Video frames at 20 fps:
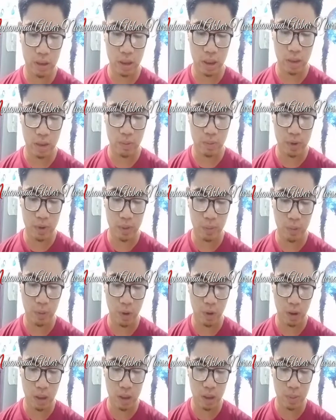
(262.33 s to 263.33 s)

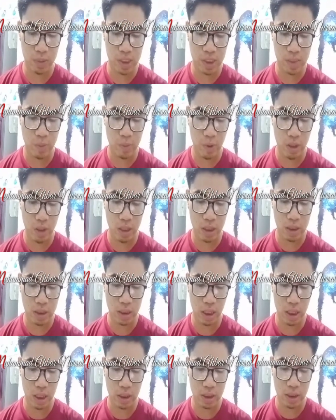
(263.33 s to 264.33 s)
The first point is
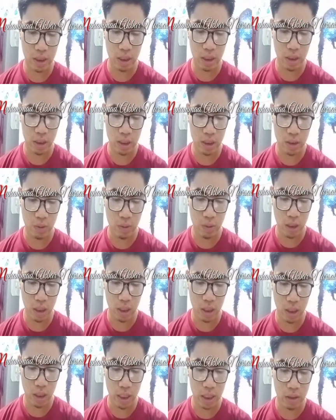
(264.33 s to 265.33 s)

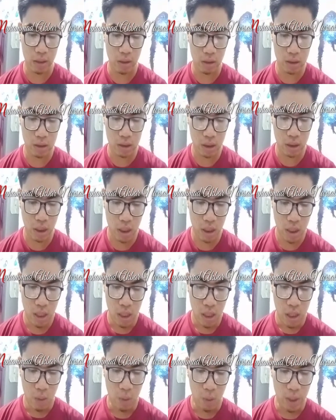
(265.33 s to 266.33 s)
interlingual errors,
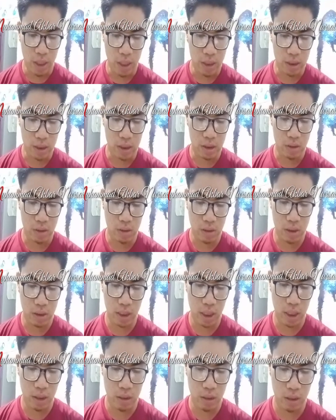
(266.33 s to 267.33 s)
whereas those
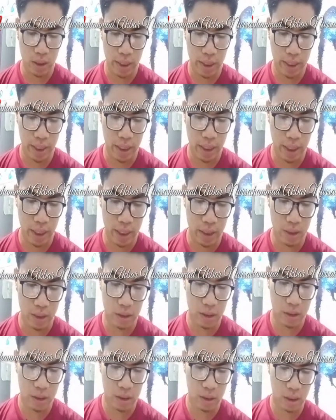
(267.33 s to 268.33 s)
errors
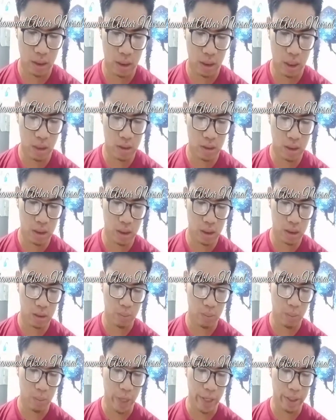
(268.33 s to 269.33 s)
caused
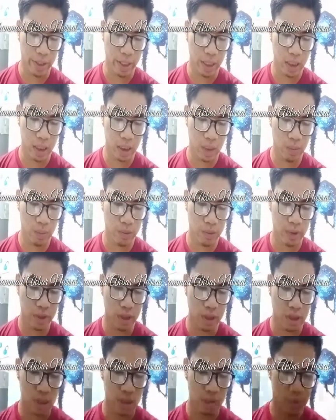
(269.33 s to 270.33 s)
by negative
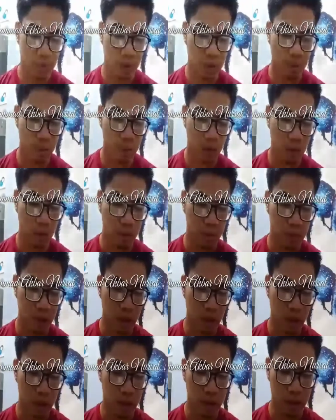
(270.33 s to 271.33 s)
transfer from the
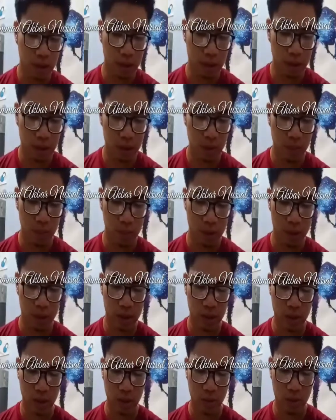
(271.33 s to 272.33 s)
learner's
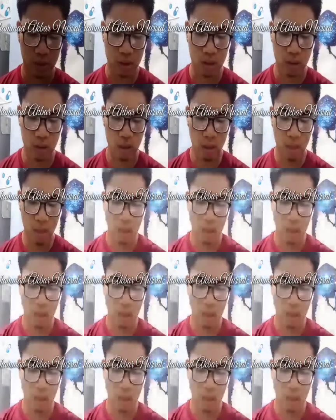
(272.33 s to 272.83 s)
first language.